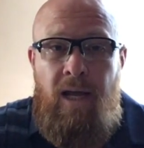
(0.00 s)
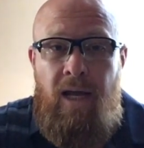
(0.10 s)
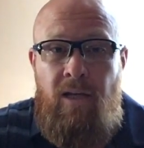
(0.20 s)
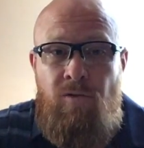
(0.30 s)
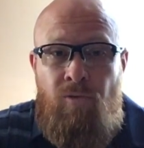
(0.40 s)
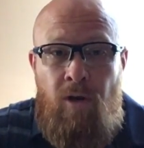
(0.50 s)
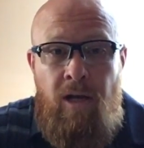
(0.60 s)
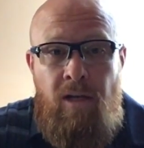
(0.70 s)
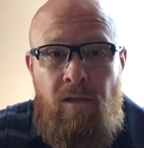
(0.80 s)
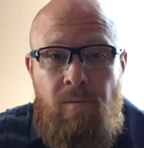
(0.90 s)
And he's
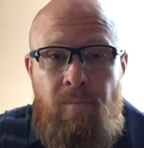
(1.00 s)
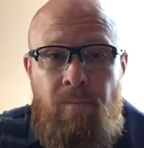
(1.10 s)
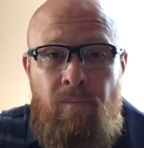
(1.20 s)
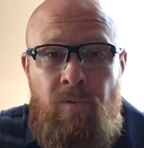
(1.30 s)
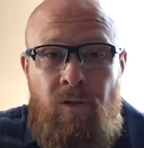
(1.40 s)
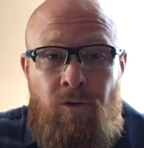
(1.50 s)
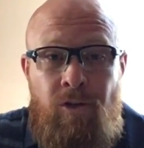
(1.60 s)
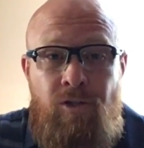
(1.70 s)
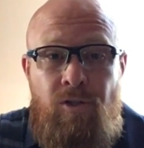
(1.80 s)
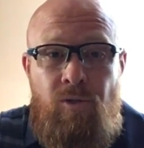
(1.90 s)
writing to, to
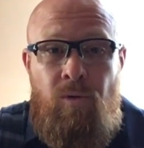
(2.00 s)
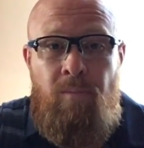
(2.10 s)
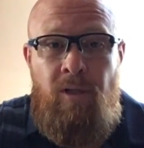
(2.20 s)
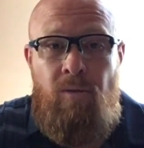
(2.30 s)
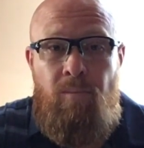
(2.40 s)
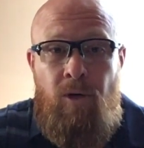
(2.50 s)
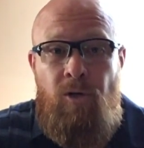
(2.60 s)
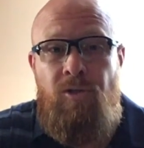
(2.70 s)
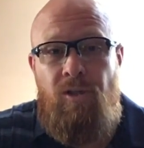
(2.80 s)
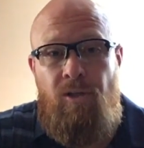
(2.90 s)
Christians who are being
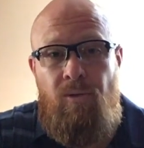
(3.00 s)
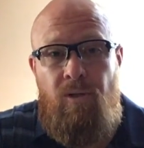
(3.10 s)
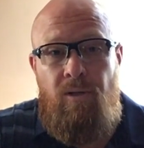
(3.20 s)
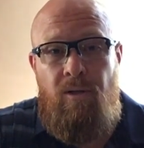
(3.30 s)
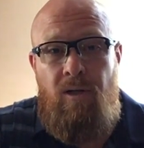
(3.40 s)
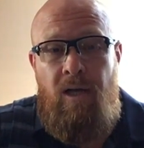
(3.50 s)
persecuted.